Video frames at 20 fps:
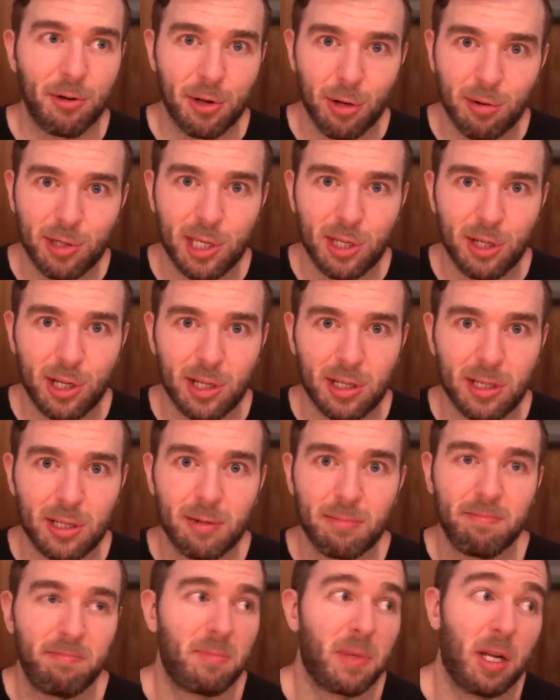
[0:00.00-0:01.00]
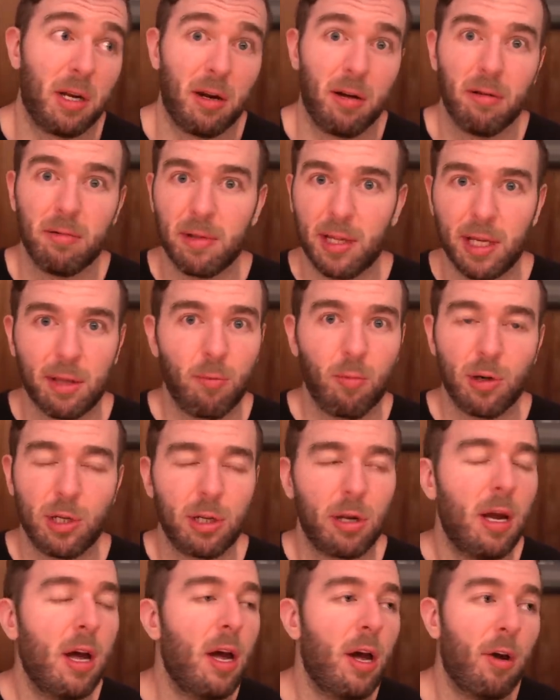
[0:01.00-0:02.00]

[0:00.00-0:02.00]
dosages, you know, like which,